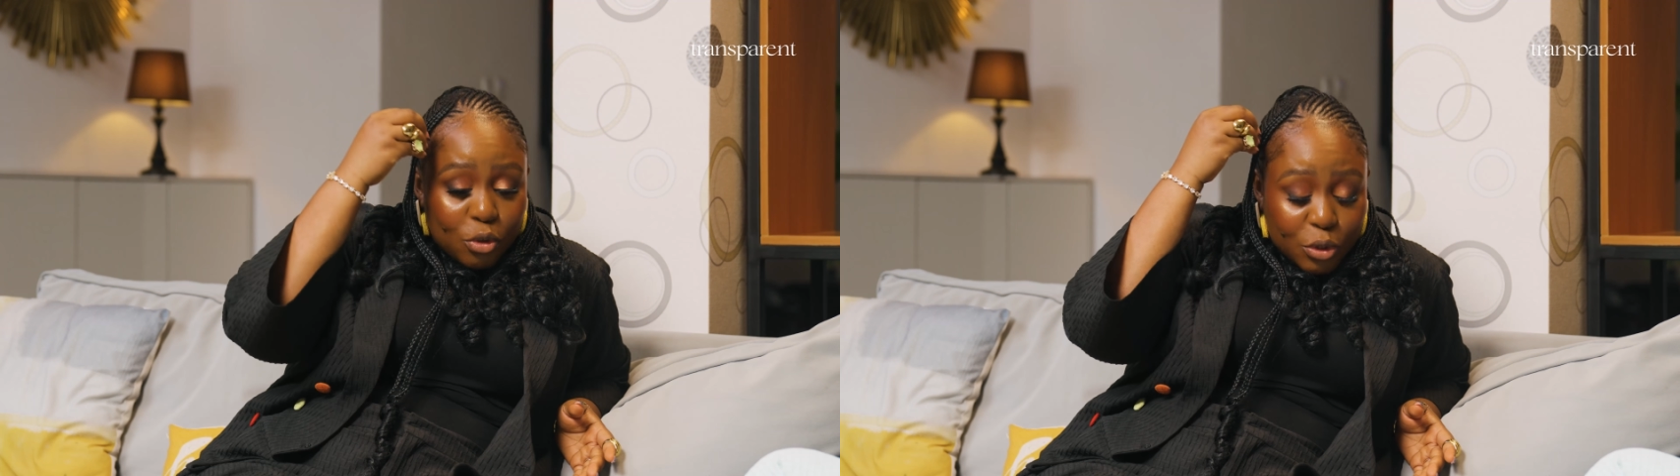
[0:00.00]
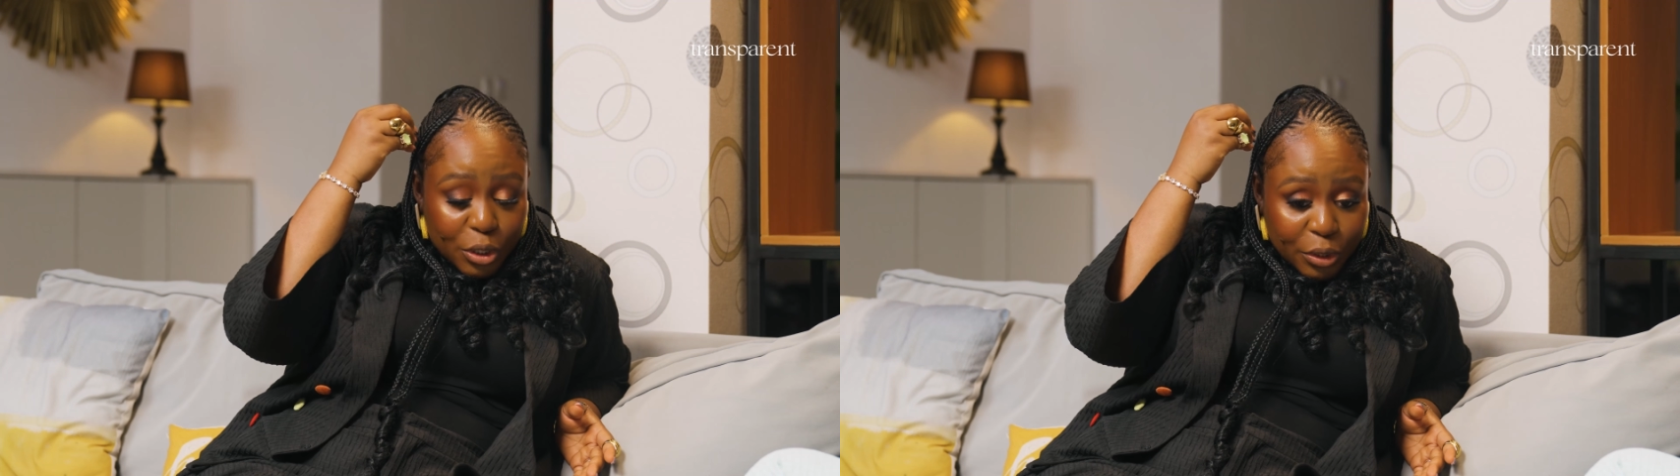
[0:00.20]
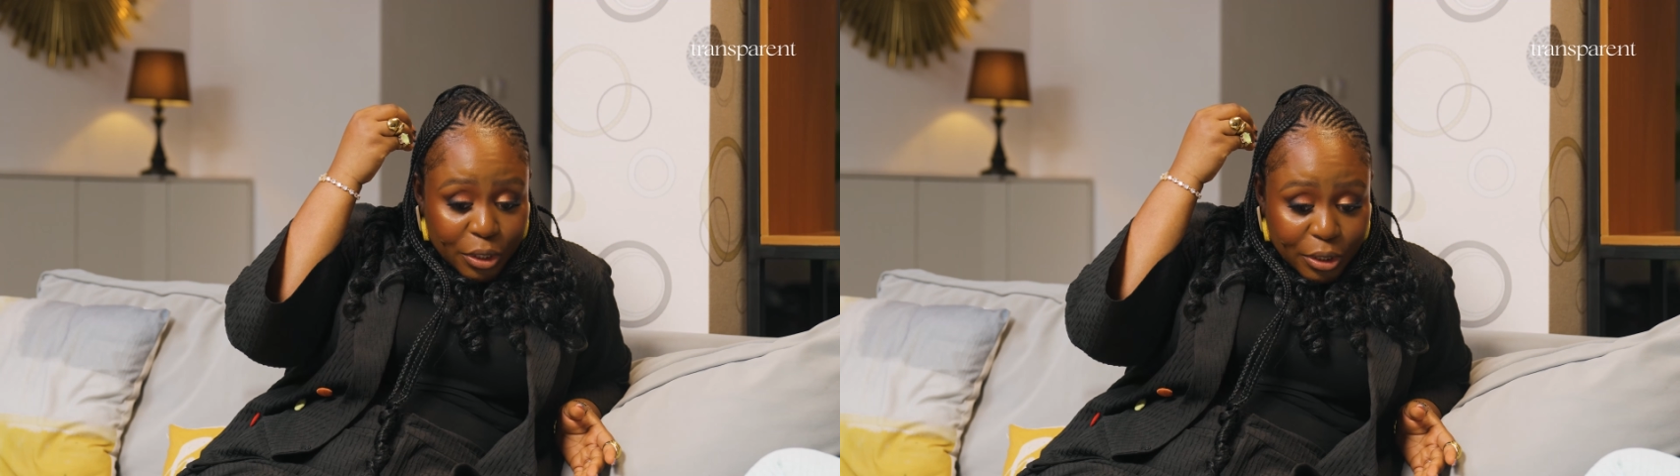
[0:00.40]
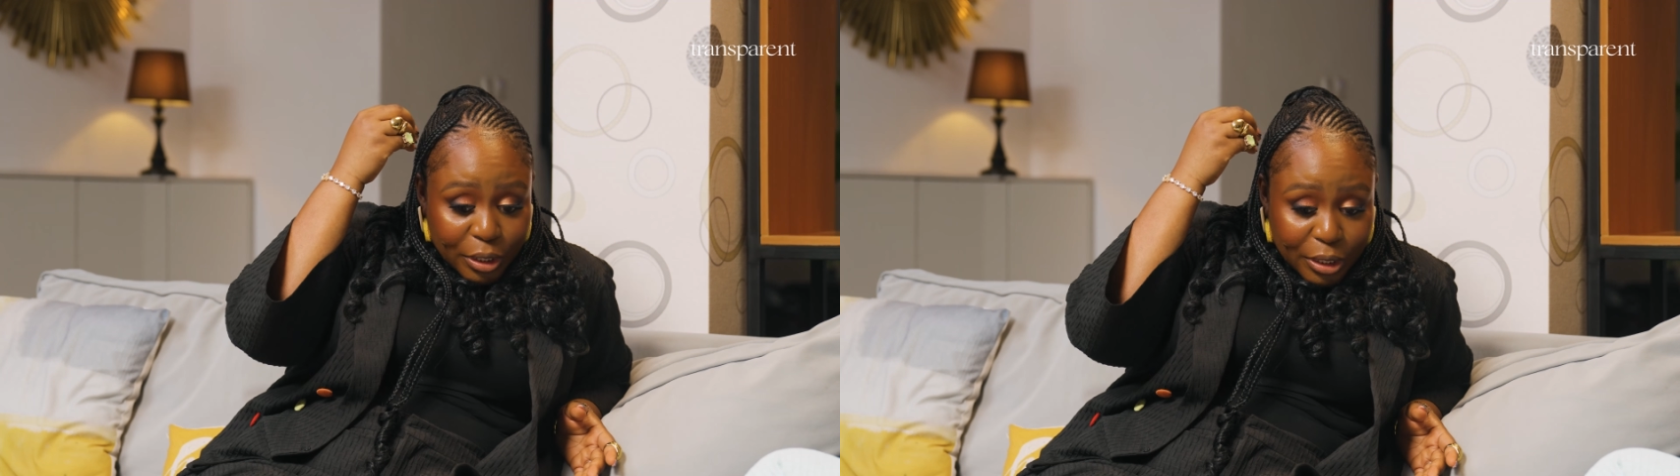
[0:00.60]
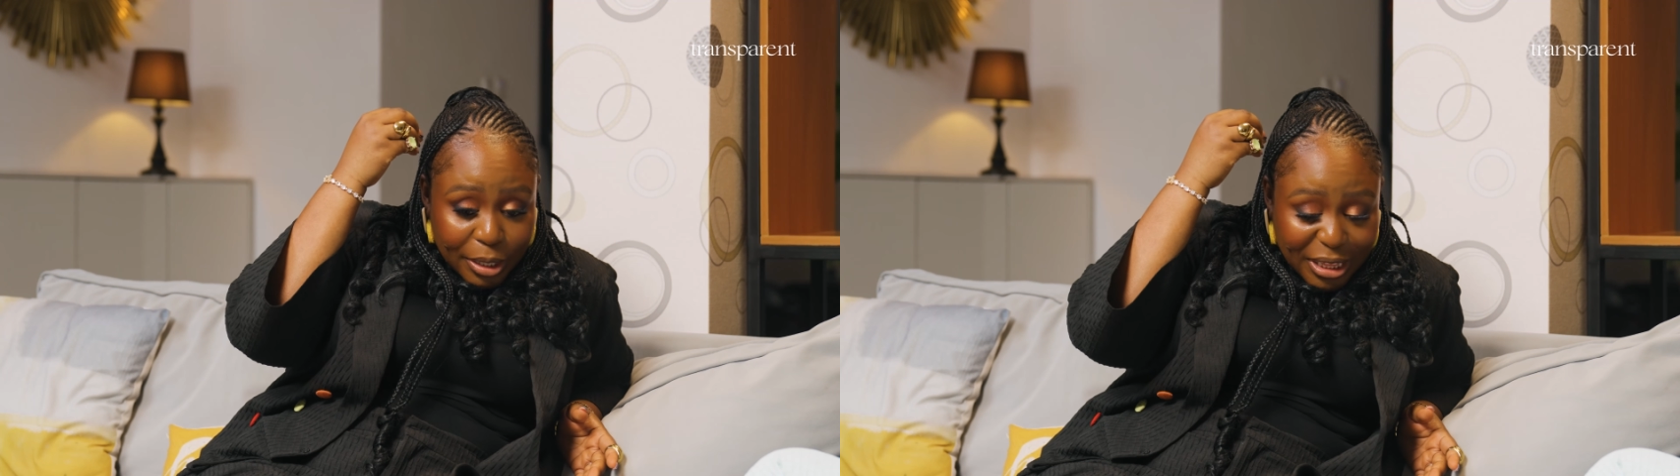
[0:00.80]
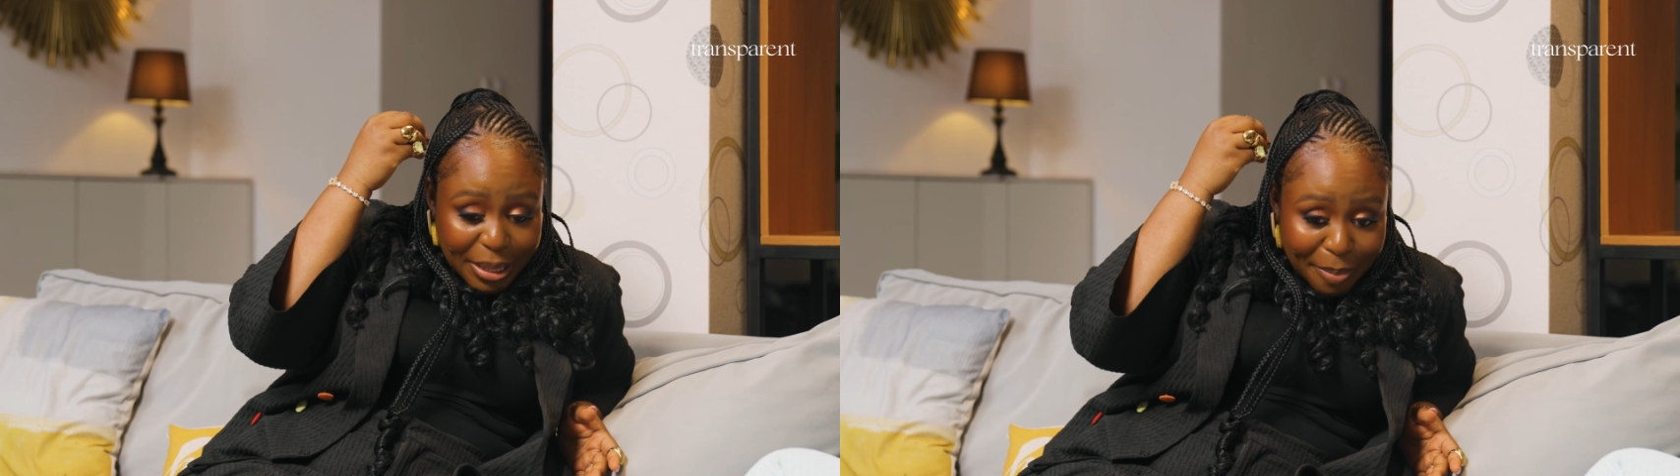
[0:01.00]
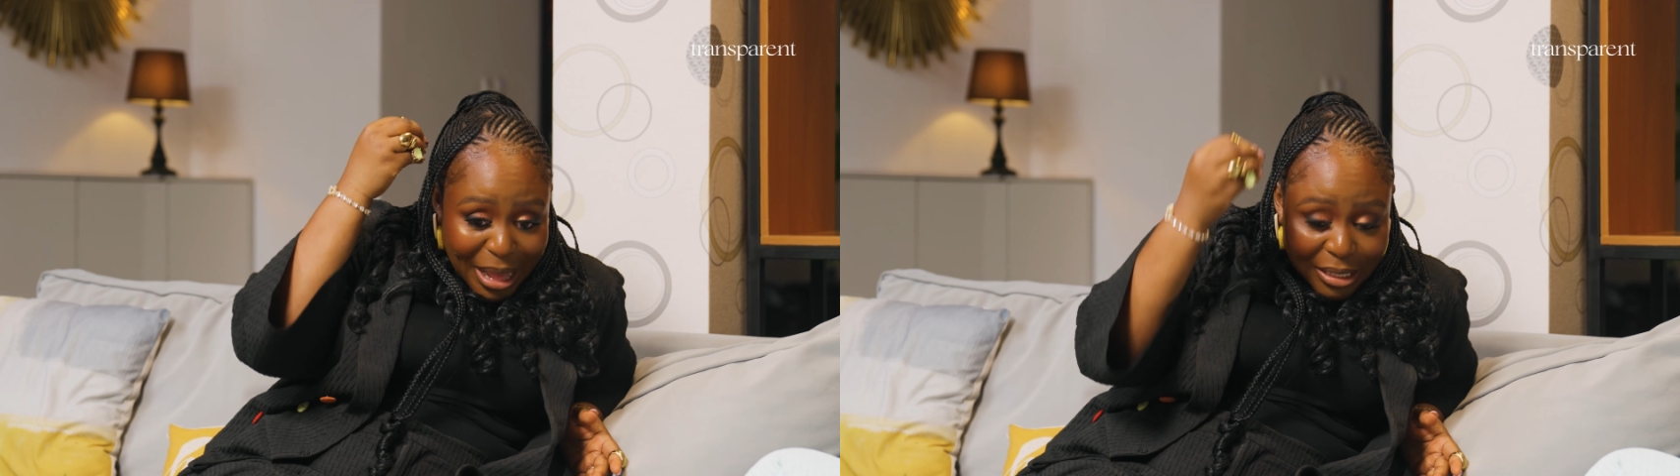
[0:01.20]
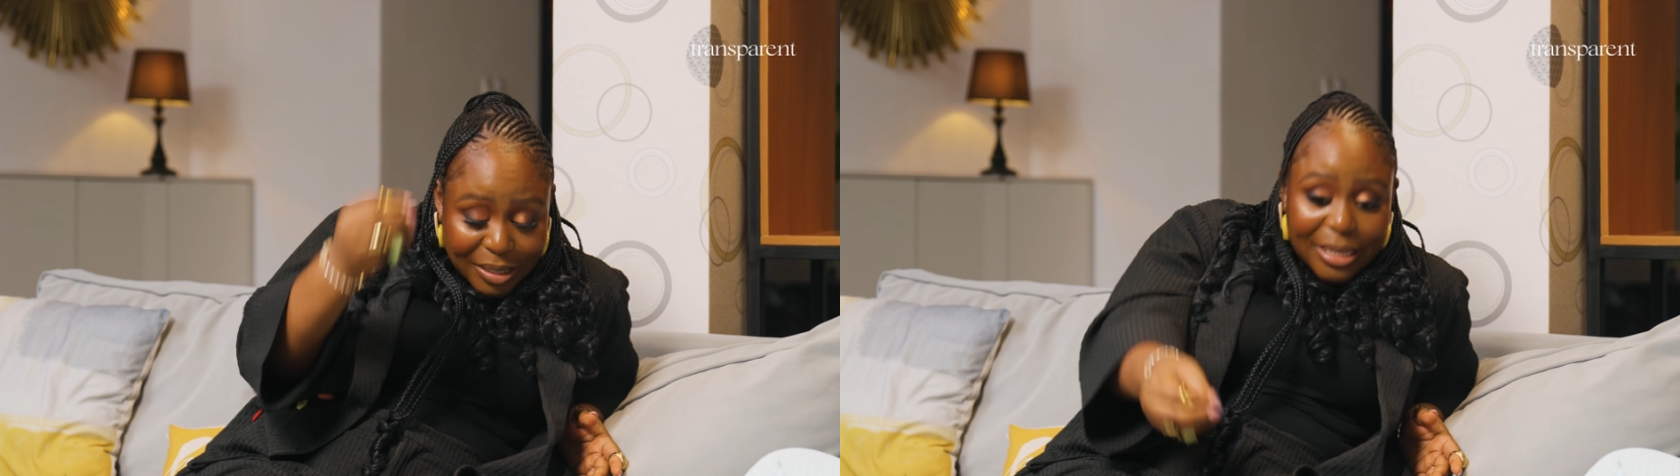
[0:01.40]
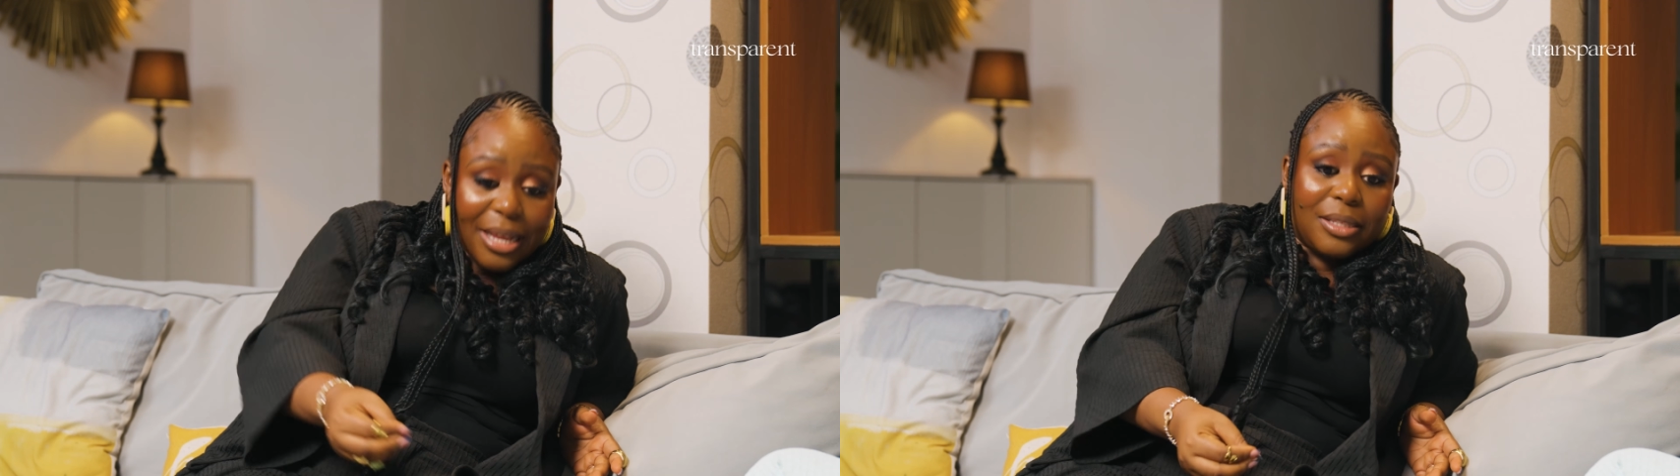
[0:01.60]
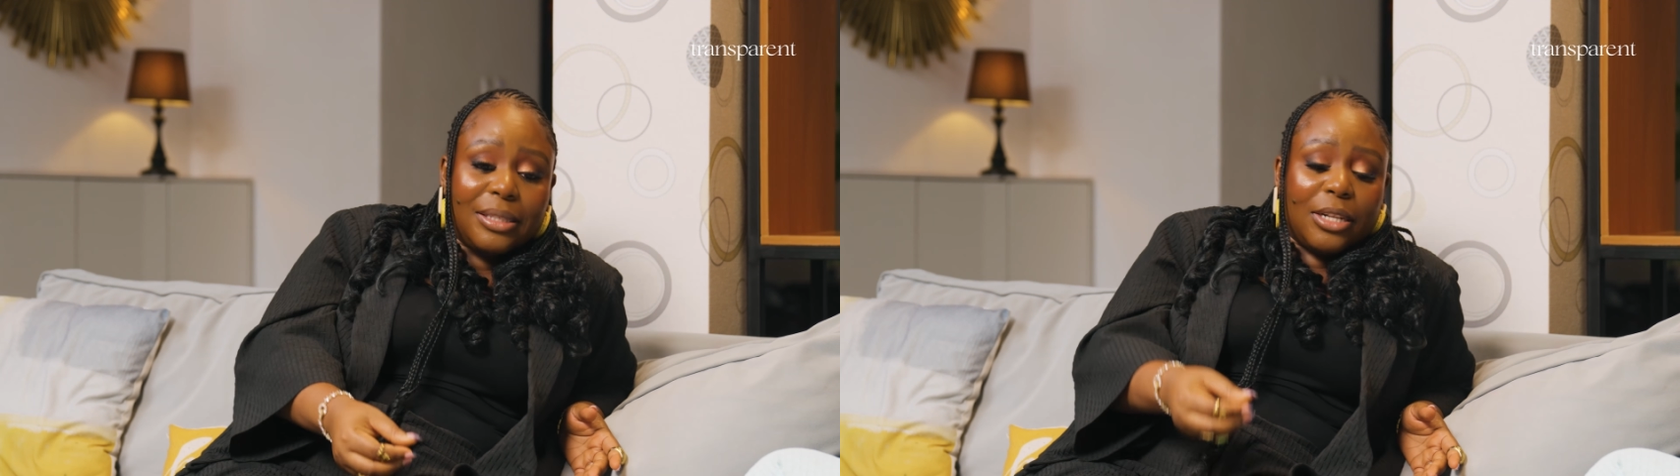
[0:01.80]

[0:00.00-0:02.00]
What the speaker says: mindset